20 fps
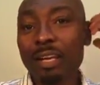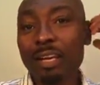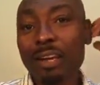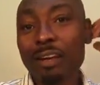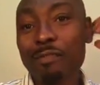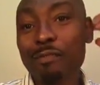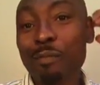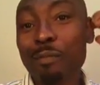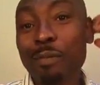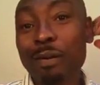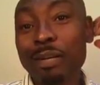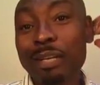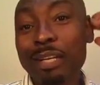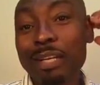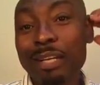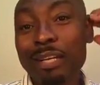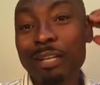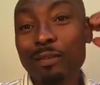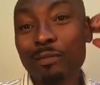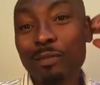
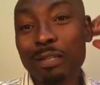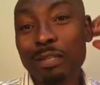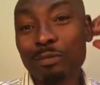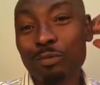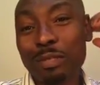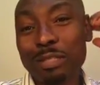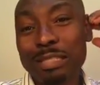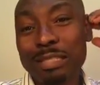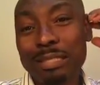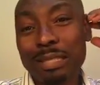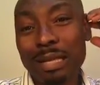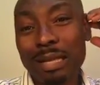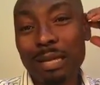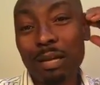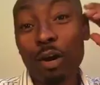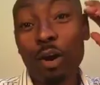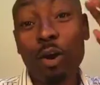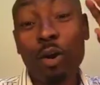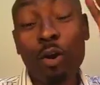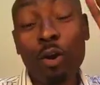Everybody, when we
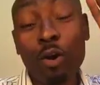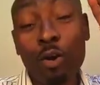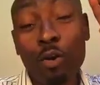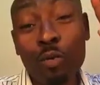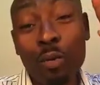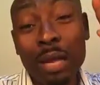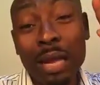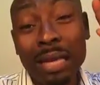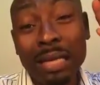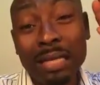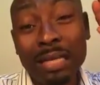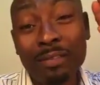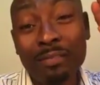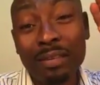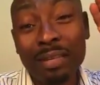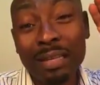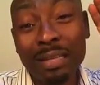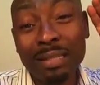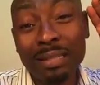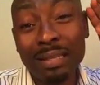say, oh, we are
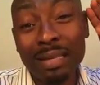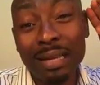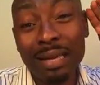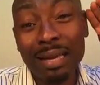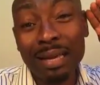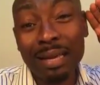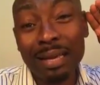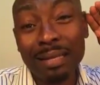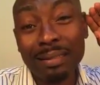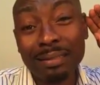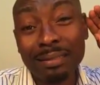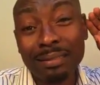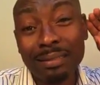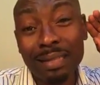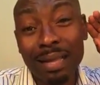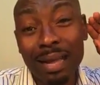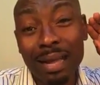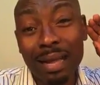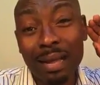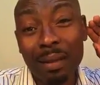living in the end
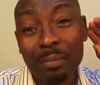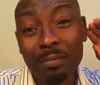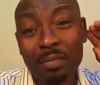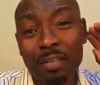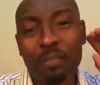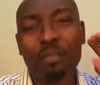times,